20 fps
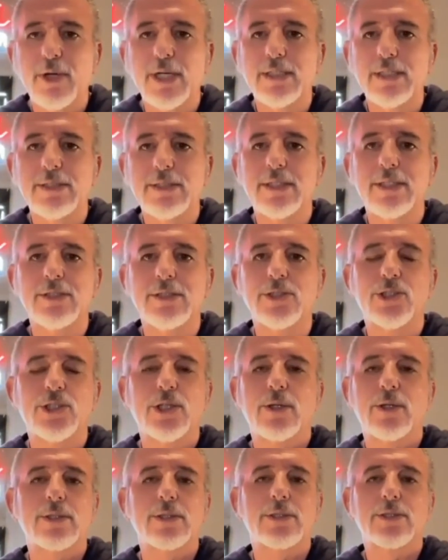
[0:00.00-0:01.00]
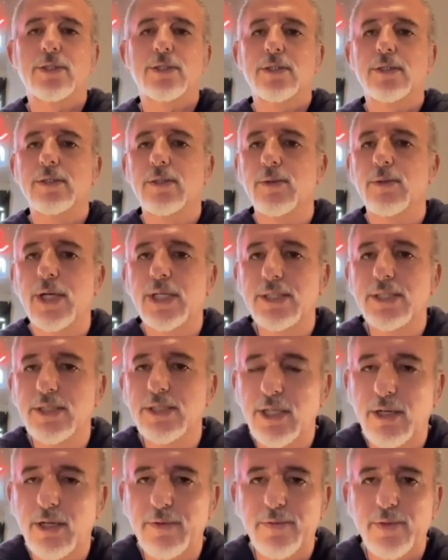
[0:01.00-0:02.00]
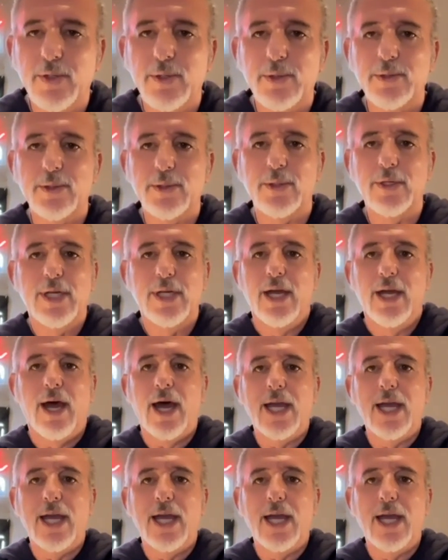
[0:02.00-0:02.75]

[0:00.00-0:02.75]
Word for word: right insurance, or the right cell phone, or